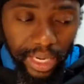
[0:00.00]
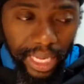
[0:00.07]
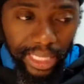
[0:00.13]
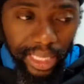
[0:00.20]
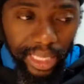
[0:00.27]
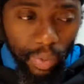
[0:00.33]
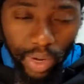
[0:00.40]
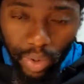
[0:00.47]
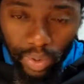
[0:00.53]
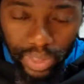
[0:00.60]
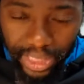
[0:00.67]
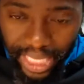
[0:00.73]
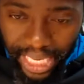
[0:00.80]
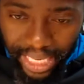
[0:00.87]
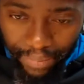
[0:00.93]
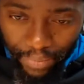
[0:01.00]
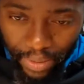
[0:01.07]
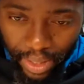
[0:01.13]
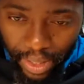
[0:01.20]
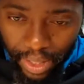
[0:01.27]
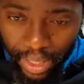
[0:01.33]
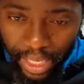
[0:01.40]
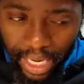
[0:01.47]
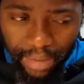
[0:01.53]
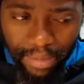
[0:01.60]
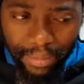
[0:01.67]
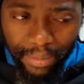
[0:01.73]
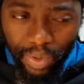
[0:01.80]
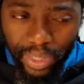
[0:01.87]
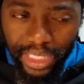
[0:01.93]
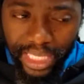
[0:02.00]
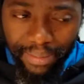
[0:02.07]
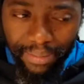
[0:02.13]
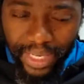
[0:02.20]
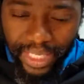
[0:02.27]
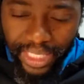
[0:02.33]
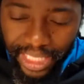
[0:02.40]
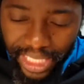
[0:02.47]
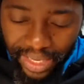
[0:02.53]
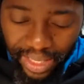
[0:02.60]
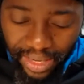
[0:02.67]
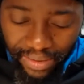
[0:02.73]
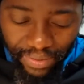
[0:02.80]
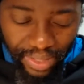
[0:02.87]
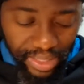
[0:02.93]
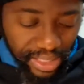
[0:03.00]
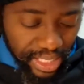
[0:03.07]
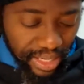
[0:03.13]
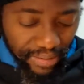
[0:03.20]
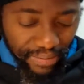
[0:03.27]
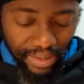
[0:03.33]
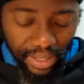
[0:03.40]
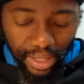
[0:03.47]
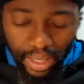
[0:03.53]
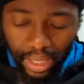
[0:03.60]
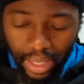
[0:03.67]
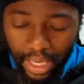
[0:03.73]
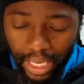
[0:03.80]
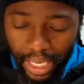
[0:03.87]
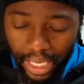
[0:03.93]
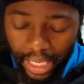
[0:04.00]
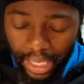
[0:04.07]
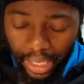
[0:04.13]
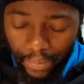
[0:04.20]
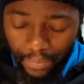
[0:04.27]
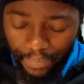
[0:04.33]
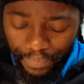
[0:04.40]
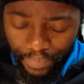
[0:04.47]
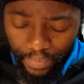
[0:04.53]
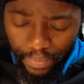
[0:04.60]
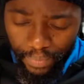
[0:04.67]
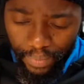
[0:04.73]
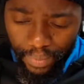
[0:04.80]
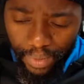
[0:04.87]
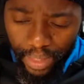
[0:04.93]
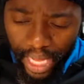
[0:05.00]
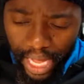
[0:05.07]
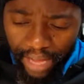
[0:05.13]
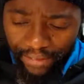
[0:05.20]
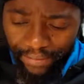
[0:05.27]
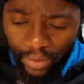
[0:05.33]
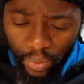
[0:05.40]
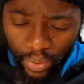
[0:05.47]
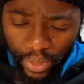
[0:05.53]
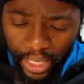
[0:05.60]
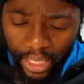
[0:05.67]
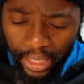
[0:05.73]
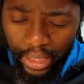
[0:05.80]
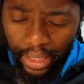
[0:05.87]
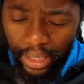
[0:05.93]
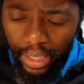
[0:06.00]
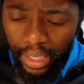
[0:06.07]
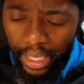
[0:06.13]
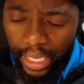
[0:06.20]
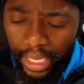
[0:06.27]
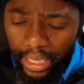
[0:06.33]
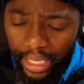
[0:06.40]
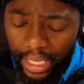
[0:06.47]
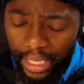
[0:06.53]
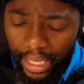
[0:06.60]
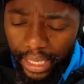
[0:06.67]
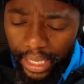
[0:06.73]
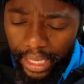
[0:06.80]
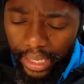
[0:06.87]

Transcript: like they work on time. I remember one time I was in South Africa, Jennifer, and I flew in, and then